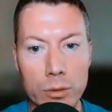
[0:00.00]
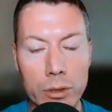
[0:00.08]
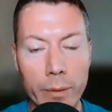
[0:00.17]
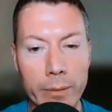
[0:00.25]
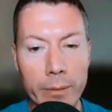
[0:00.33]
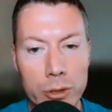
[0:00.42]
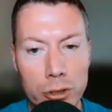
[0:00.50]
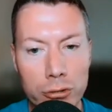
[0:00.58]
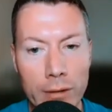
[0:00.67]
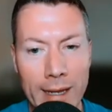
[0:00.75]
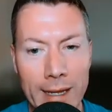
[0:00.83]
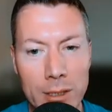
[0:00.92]
So it was
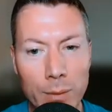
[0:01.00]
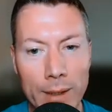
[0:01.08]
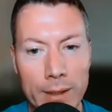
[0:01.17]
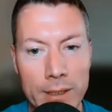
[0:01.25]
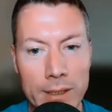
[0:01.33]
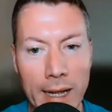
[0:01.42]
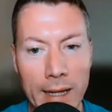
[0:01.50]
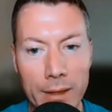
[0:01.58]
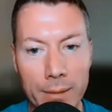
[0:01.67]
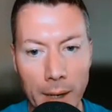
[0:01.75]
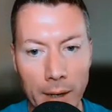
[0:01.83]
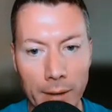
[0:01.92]
tricky to understand the
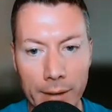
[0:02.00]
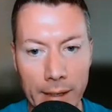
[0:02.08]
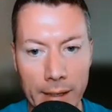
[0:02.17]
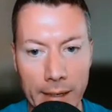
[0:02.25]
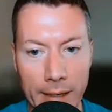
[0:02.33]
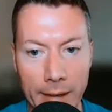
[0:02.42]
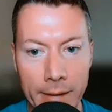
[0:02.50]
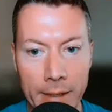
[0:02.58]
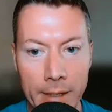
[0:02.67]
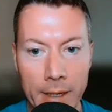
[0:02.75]
market here.